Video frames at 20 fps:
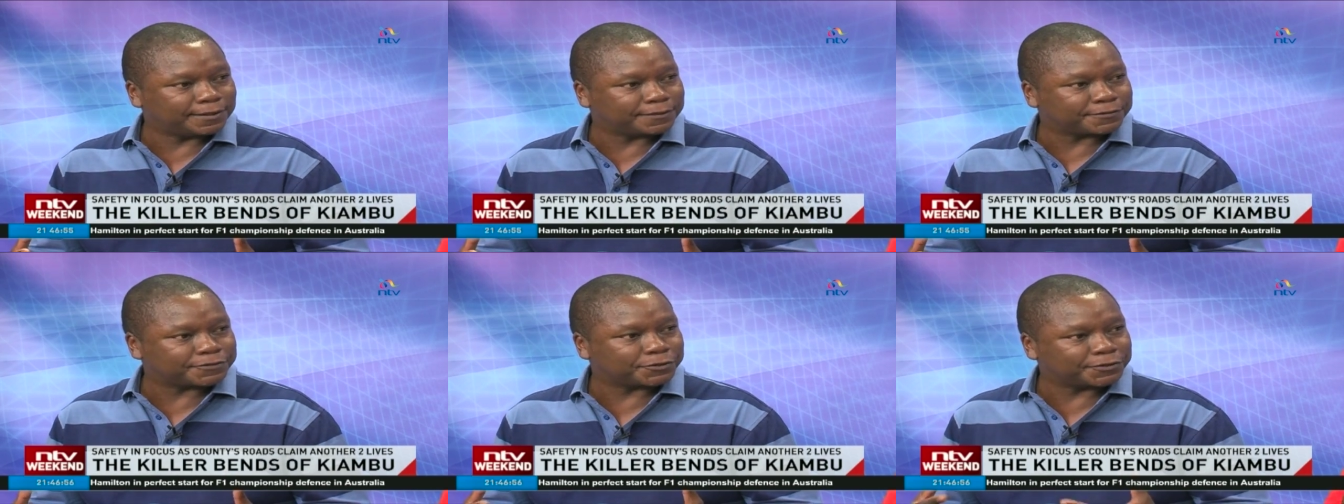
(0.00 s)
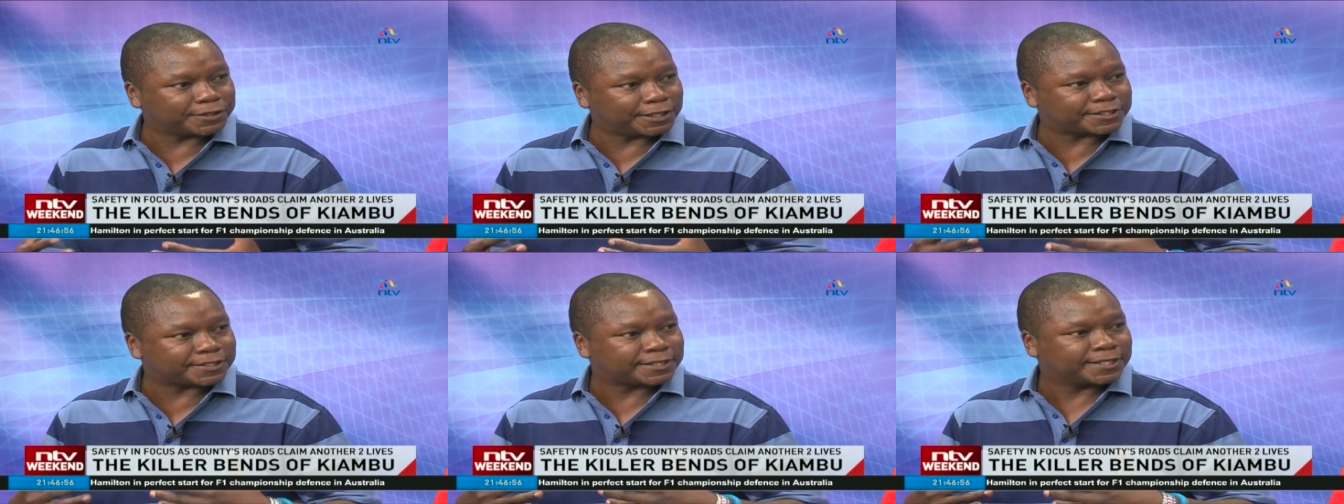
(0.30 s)
so
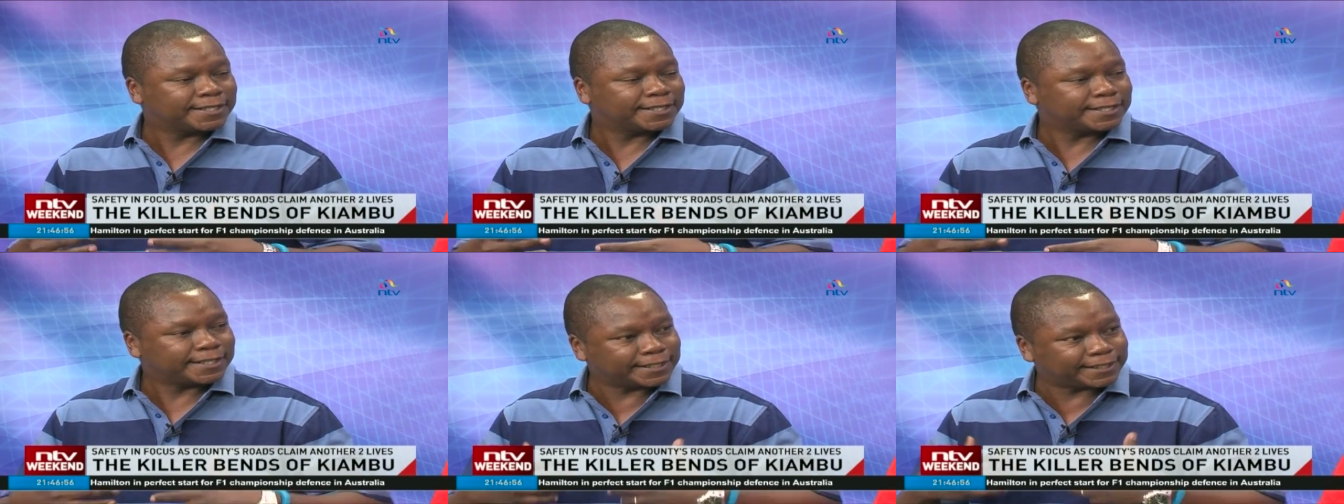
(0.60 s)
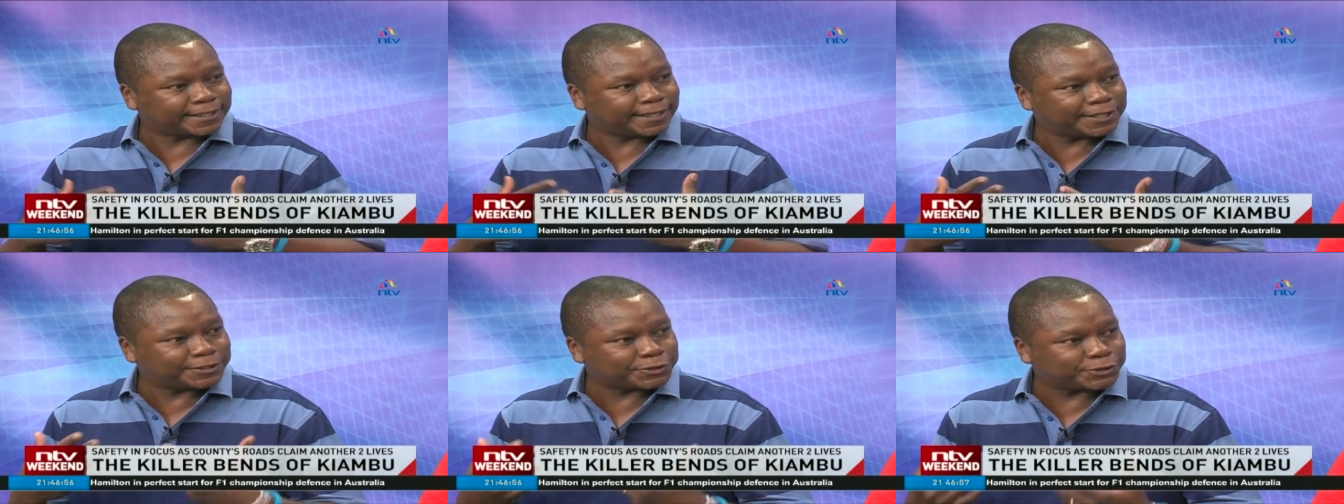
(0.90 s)
that
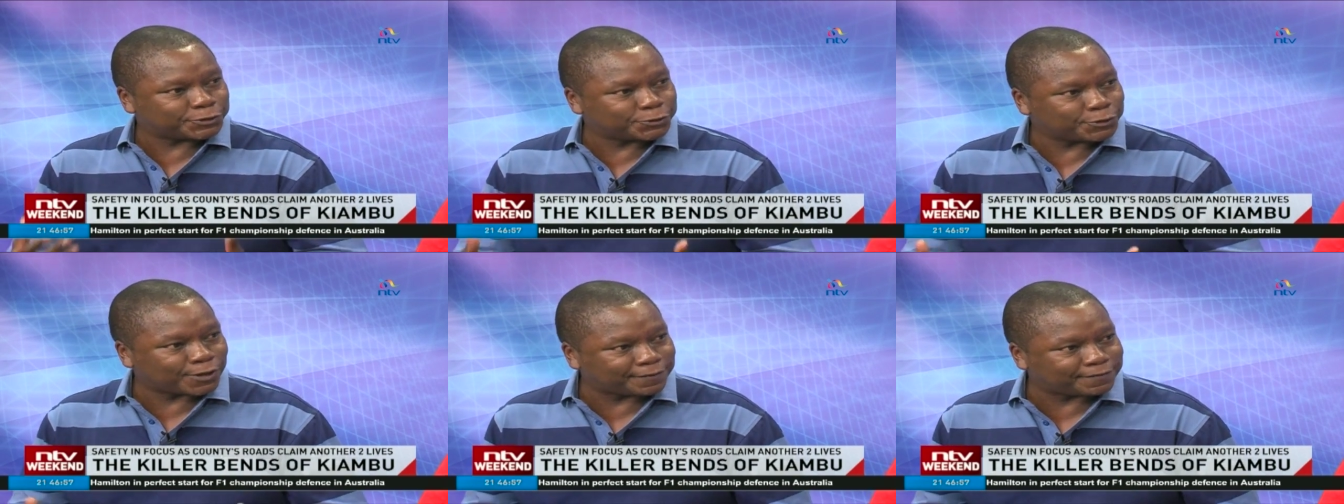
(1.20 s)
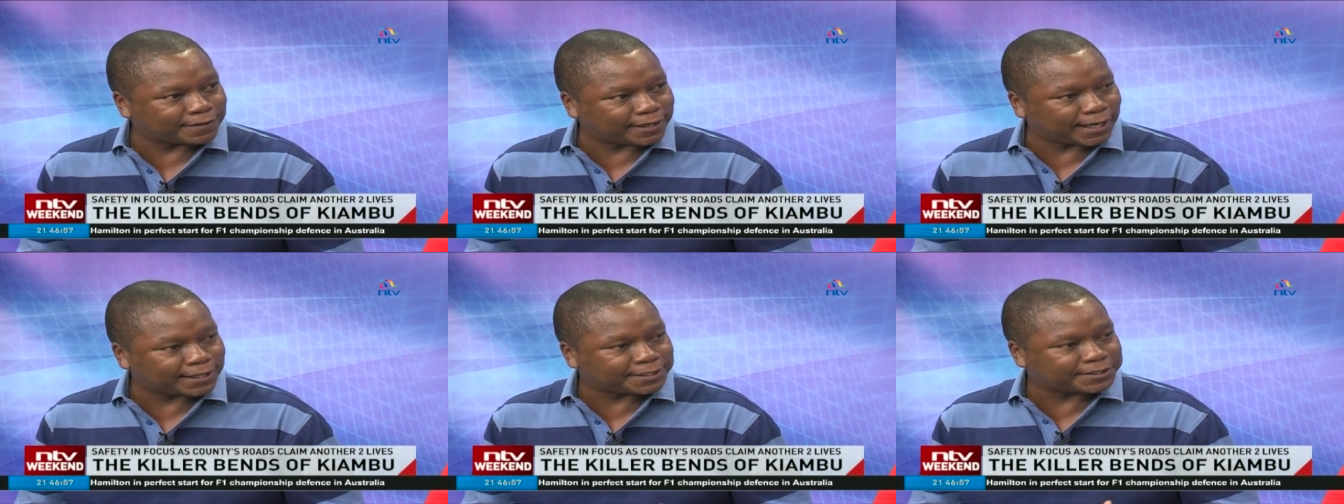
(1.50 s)
in case you do
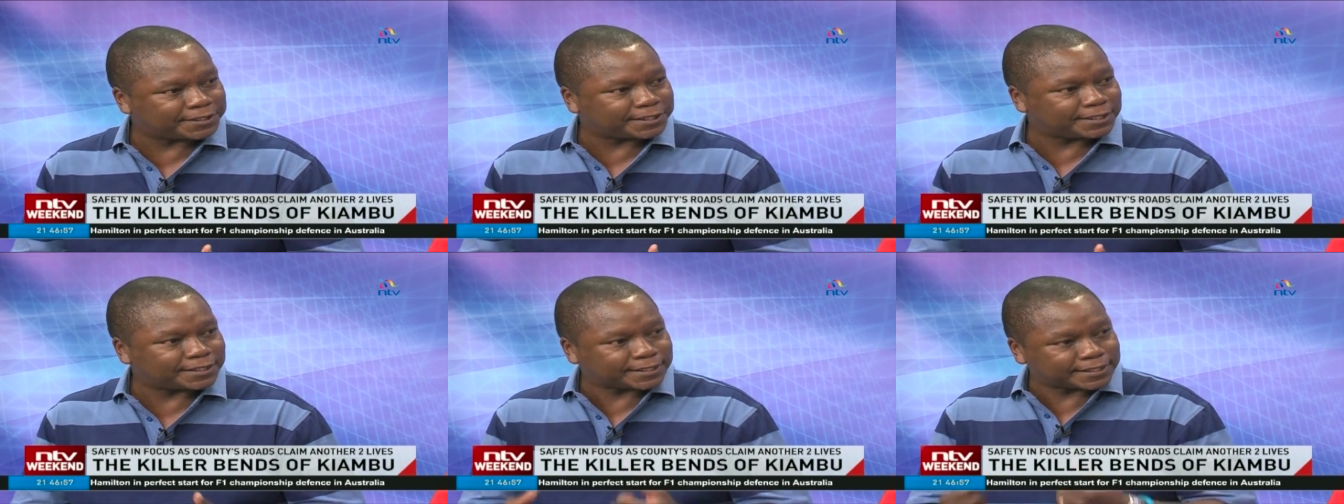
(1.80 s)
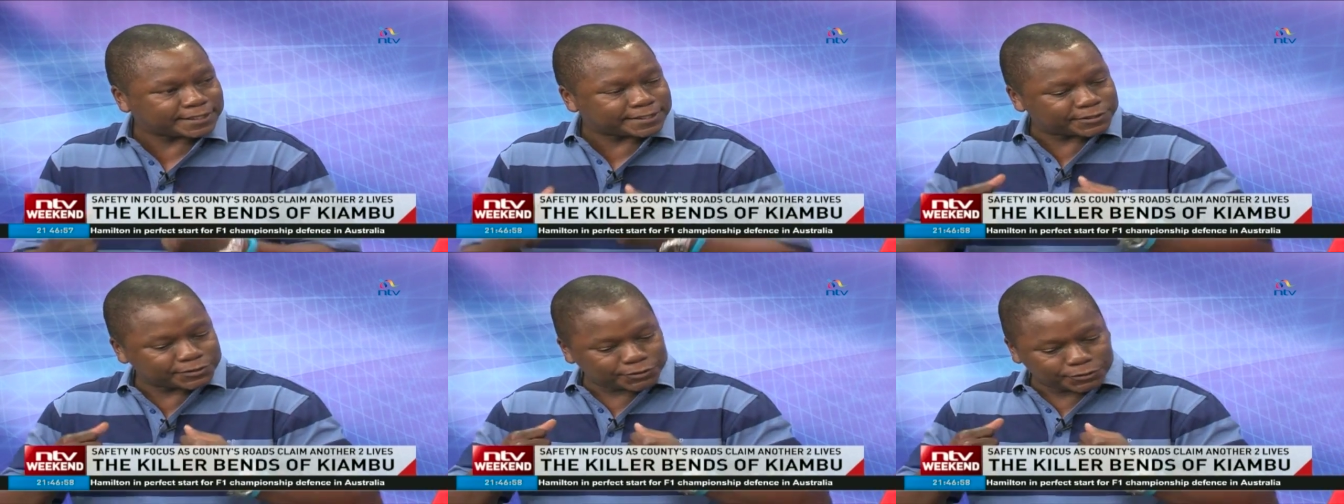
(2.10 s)
have an accident,
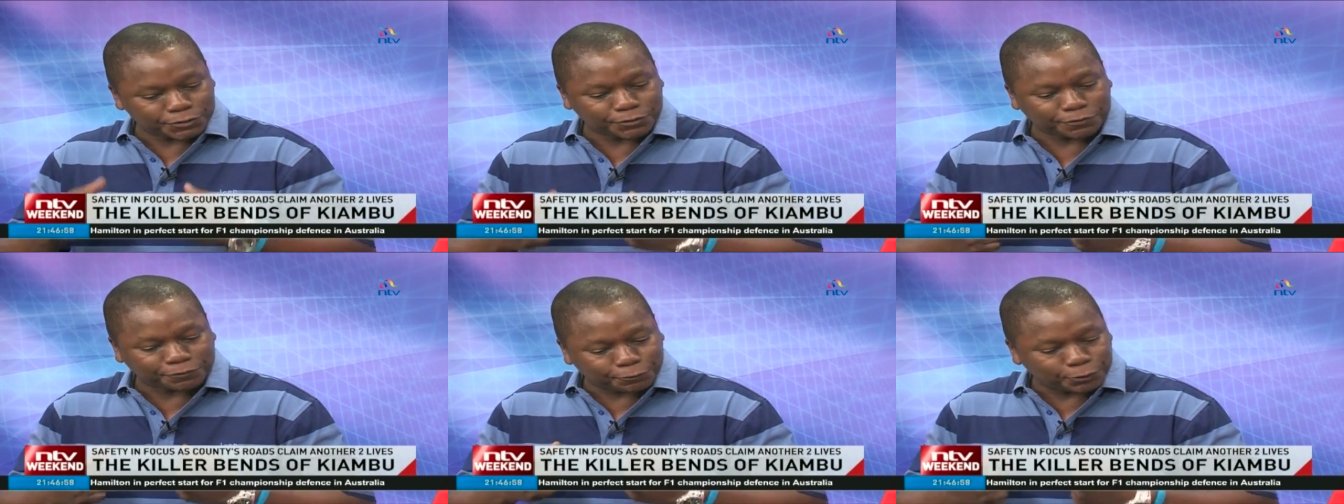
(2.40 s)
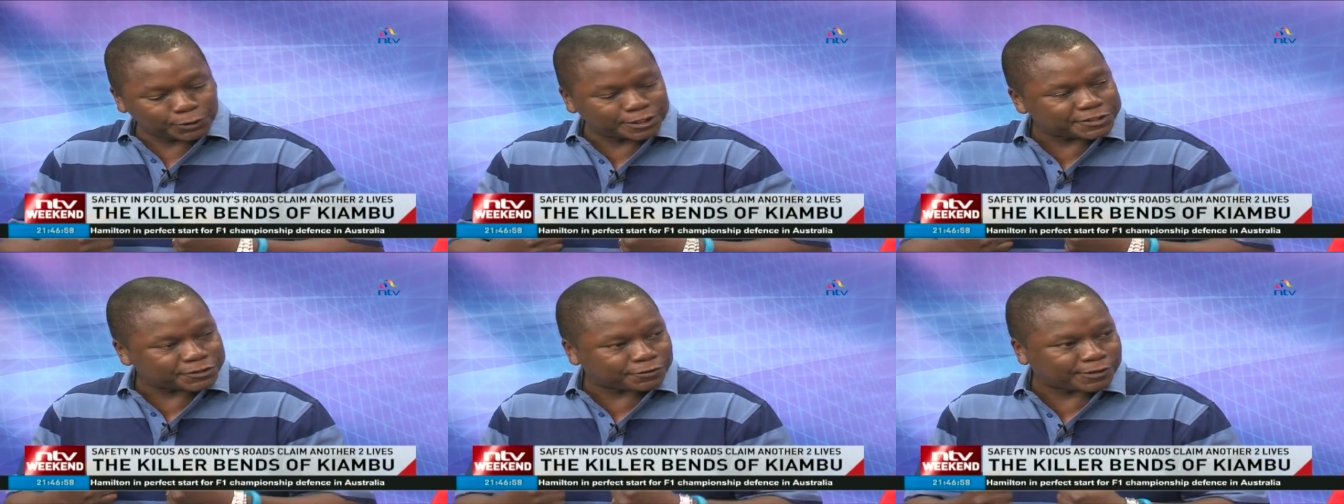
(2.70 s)
it's, you're
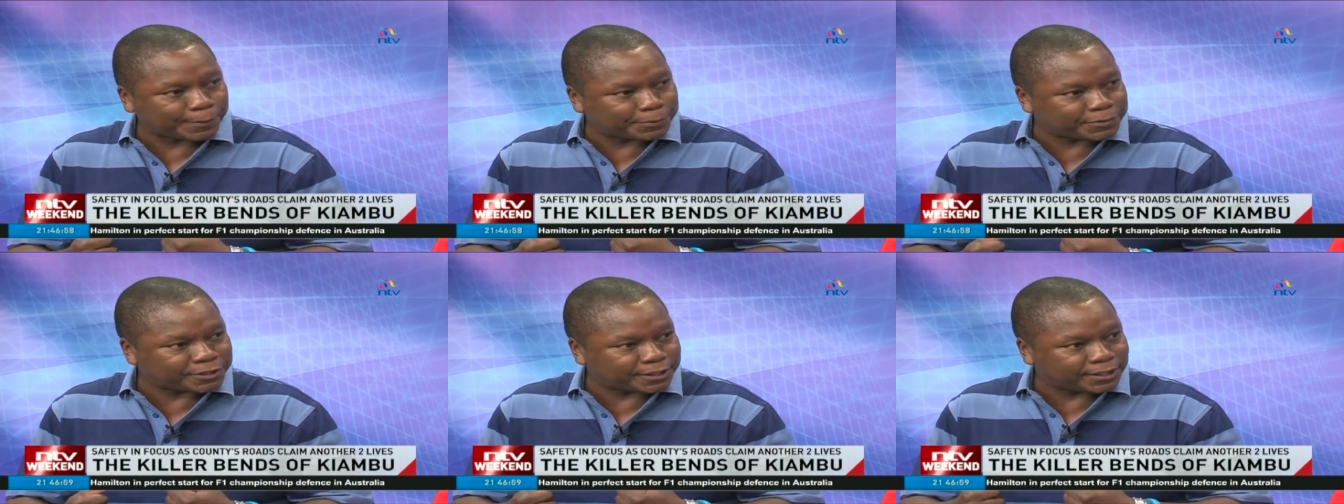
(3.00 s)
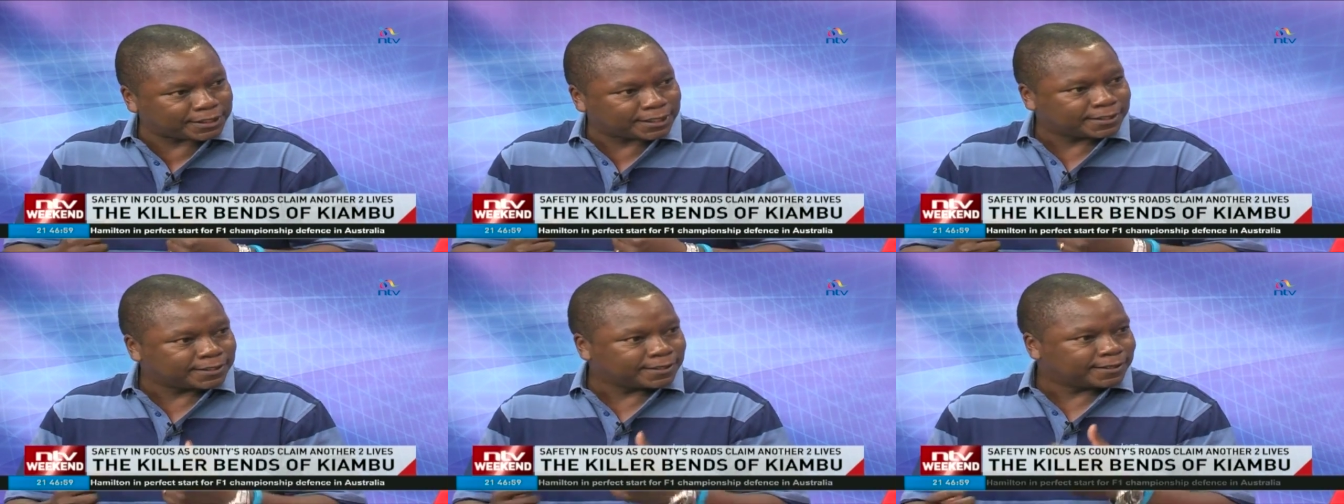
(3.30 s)
fully strapped
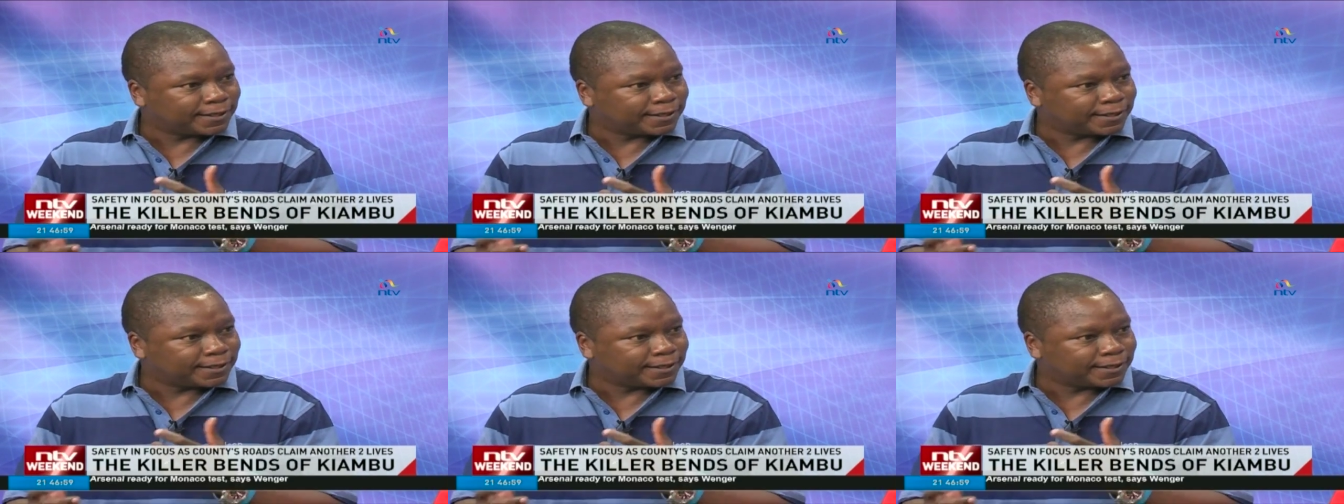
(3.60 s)
in